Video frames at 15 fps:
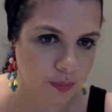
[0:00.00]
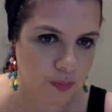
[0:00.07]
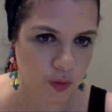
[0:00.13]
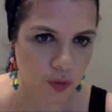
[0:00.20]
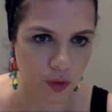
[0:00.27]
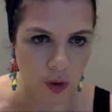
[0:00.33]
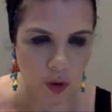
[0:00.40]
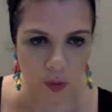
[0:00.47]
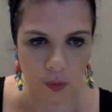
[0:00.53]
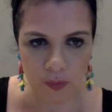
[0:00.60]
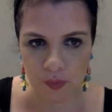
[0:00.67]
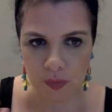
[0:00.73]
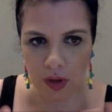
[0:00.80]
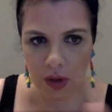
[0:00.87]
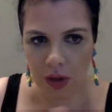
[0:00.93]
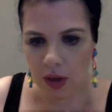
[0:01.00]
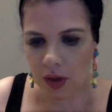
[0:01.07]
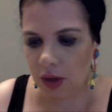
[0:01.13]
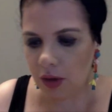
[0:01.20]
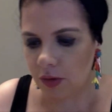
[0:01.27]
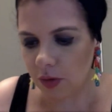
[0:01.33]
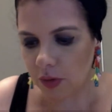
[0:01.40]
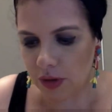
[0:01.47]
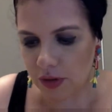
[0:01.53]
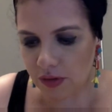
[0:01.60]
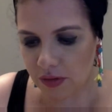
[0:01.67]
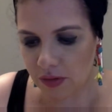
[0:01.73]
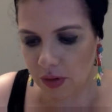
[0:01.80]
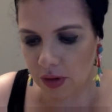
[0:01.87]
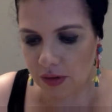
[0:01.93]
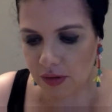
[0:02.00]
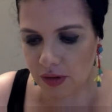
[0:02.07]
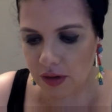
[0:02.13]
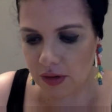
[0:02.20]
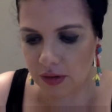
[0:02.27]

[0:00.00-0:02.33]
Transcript: So this is,